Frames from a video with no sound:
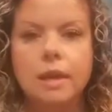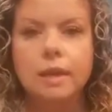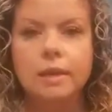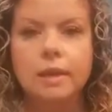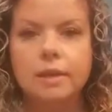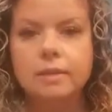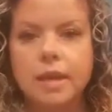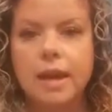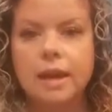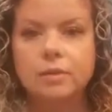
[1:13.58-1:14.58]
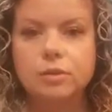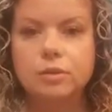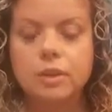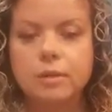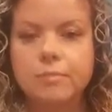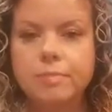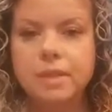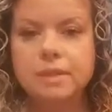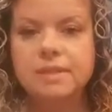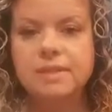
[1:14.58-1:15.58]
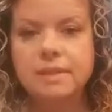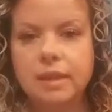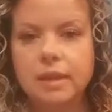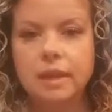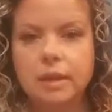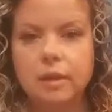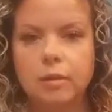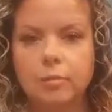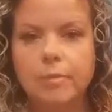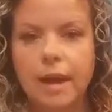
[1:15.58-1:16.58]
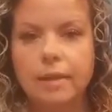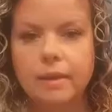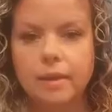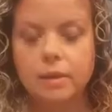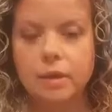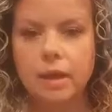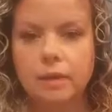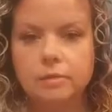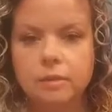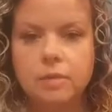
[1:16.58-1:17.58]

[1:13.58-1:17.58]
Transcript: It has actually been skinnied by the haircut.